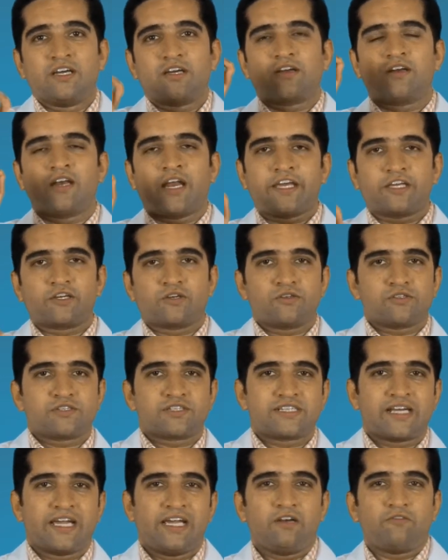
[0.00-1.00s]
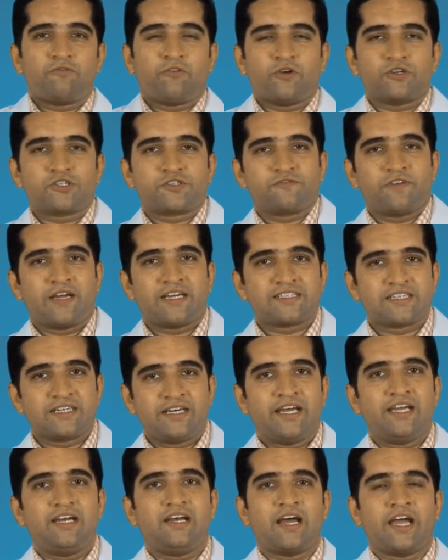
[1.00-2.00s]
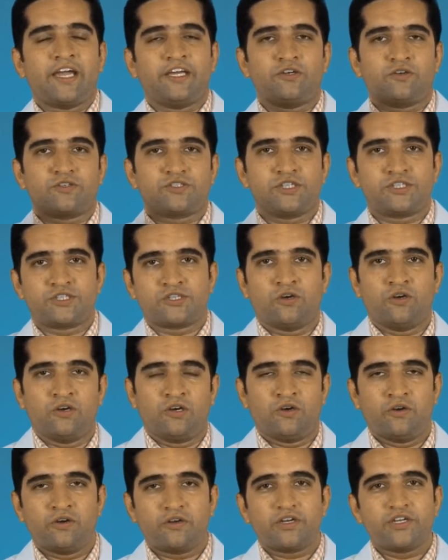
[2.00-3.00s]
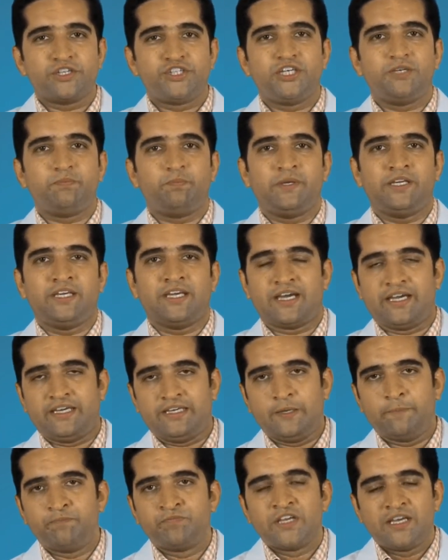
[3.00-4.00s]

glycosyl phosphatidyl inositol or GPI.